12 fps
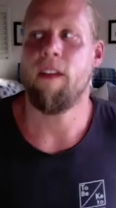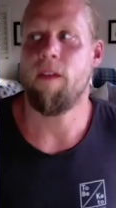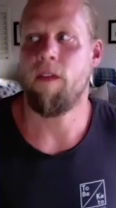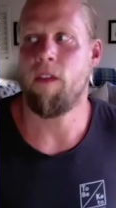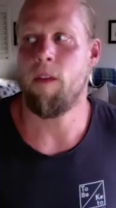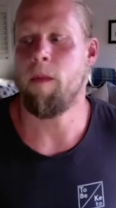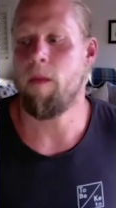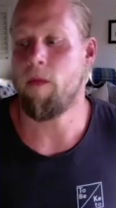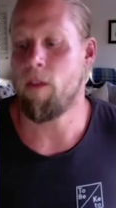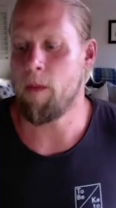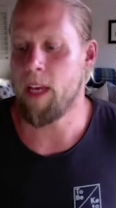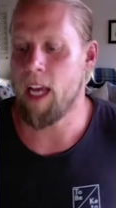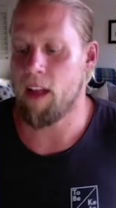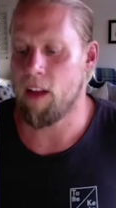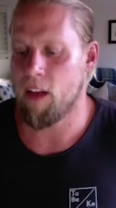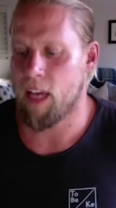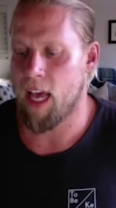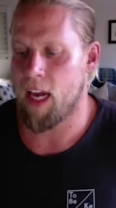for for me, I
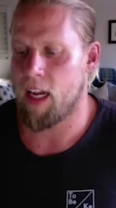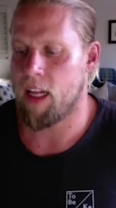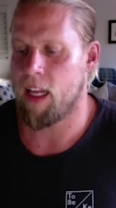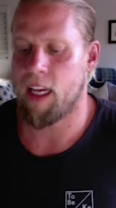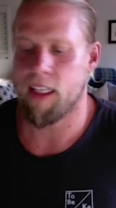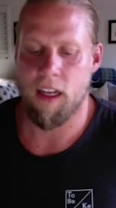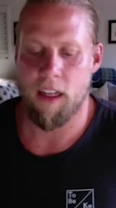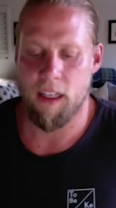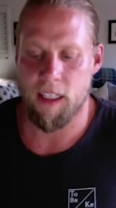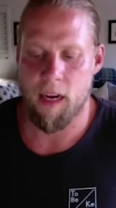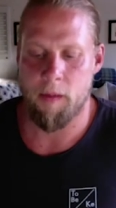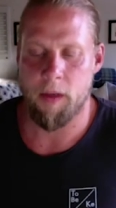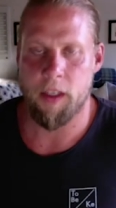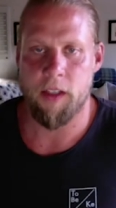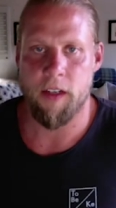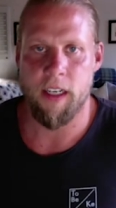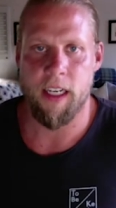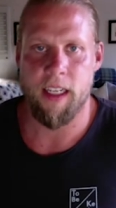look at it like as all these
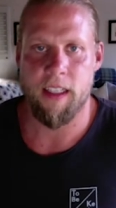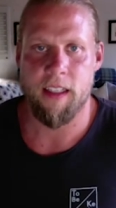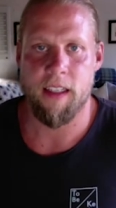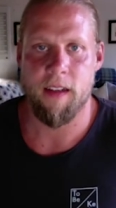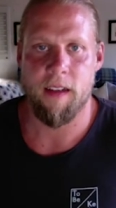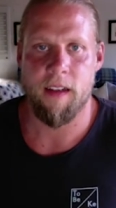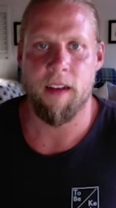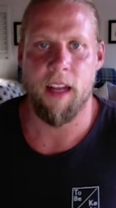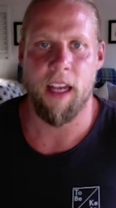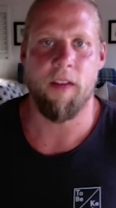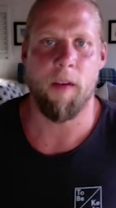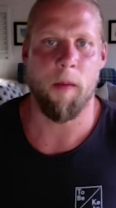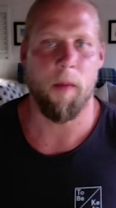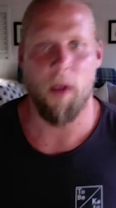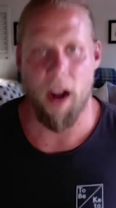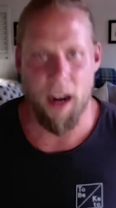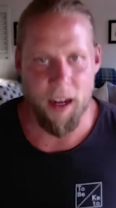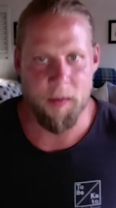opportunities, like mm-hmm. from a
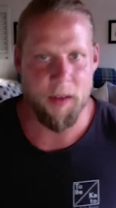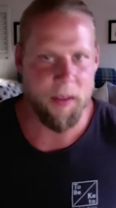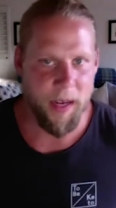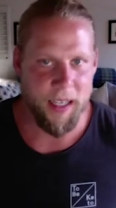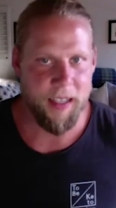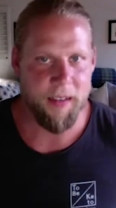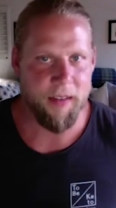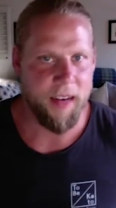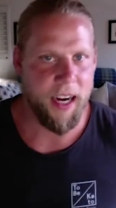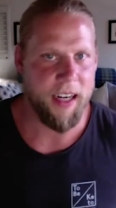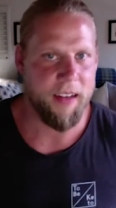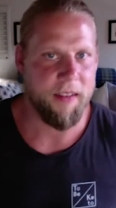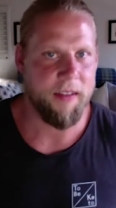product perspective, kind of. Yeah.